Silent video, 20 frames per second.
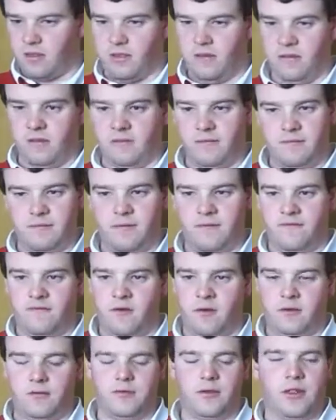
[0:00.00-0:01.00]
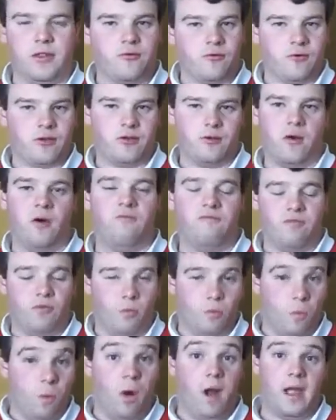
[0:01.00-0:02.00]
the final destruction of the
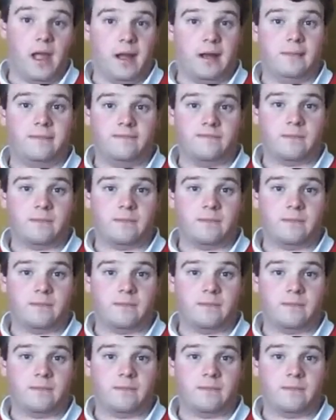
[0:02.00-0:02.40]
wire,